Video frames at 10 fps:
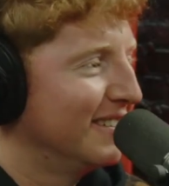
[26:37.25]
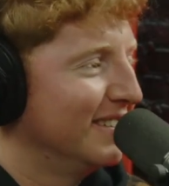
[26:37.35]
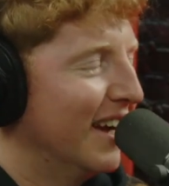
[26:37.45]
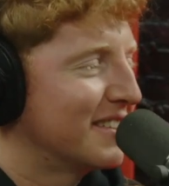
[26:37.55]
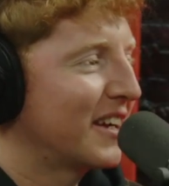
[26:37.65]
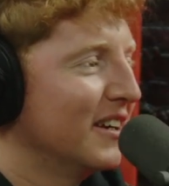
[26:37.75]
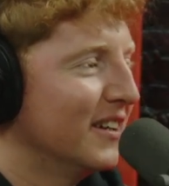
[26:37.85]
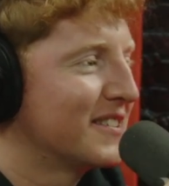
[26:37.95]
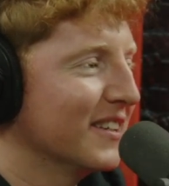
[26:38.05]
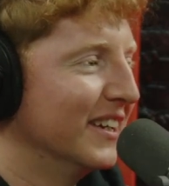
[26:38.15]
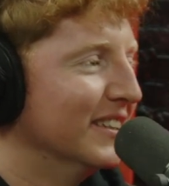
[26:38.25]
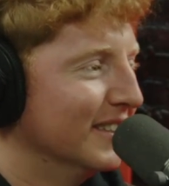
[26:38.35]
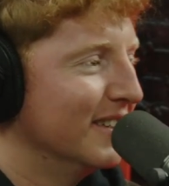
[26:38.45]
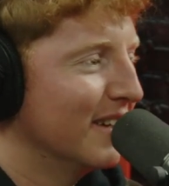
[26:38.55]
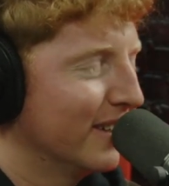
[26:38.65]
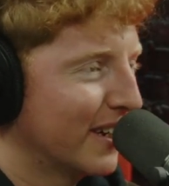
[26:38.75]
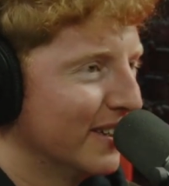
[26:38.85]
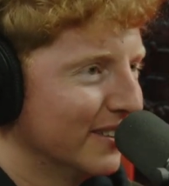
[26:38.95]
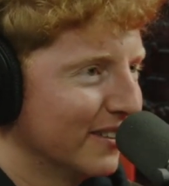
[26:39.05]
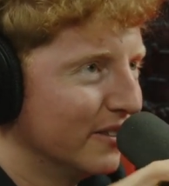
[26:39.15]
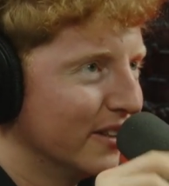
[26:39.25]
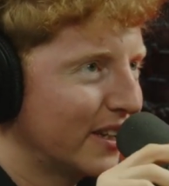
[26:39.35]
Yeah, it's like a little like